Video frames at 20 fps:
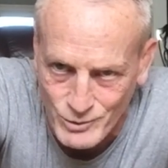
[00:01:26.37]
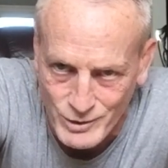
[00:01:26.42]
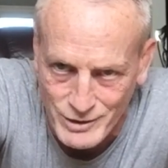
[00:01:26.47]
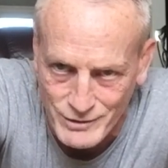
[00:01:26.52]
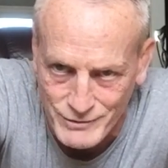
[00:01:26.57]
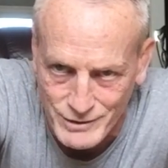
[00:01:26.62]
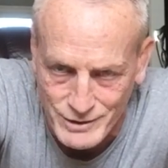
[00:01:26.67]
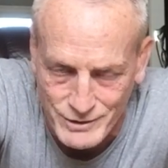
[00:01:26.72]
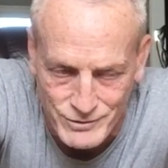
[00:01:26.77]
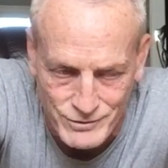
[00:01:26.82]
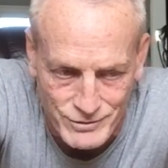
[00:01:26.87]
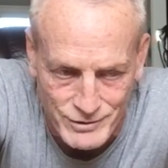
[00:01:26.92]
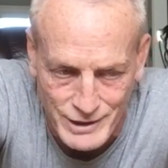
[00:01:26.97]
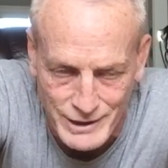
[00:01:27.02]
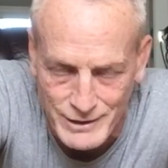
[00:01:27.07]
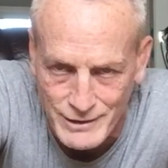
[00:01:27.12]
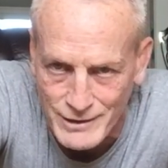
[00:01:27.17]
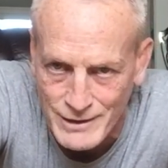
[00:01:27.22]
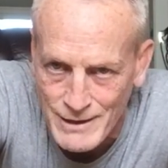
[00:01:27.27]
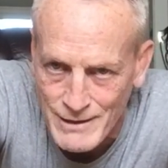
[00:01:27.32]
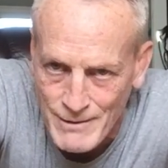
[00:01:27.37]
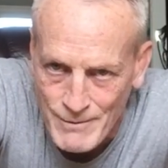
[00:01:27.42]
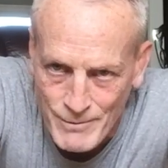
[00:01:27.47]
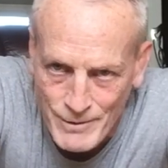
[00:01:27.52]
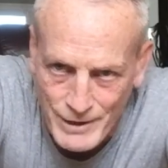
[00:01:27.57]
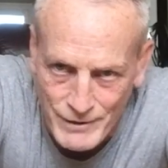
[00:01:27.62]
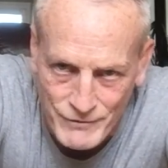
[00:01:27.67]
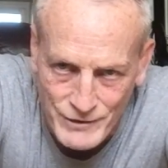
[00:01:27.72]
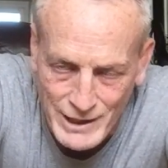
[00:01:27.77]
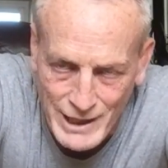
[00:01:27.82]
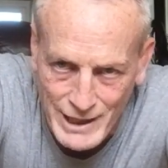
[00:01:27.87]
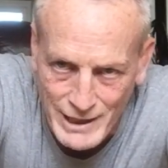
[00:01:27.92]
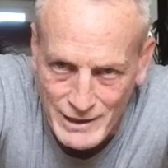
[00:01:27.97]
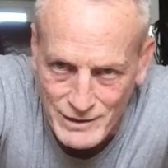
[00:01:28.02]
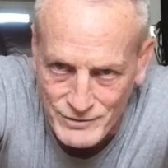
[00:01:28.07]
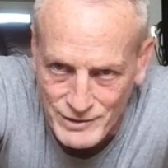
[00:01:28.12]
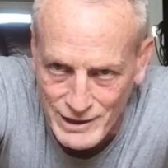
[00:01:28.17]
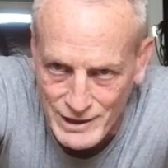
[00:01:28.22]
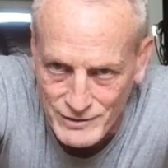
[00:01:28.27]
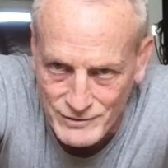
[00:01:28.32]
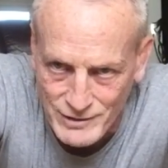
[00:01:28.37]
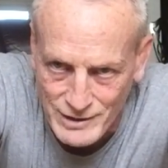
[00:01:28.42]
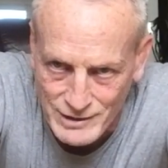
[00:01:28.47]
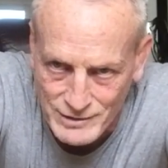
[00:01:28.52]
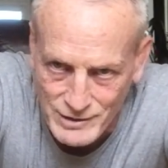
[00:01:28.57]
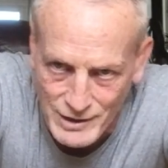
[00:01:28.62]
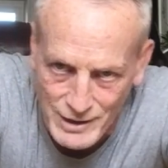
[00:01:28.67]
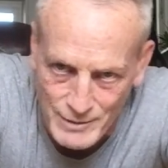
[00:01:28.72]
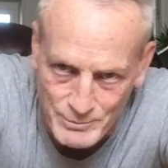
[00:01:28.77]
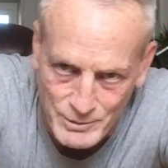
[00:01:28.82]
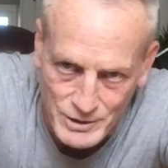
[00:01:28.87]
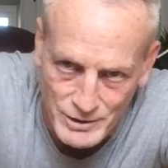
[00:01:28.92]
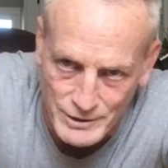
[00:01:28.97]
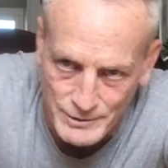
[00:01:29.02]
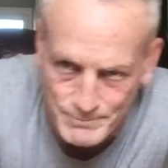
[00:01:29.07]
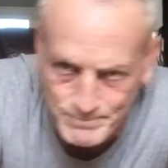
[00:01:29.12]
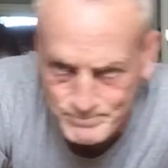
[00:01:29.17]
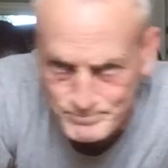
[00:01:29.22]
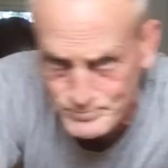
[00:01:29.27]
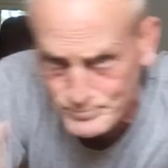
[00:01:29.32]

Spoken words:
whatever it is, right? And if he can't get his hands locked, I'm good.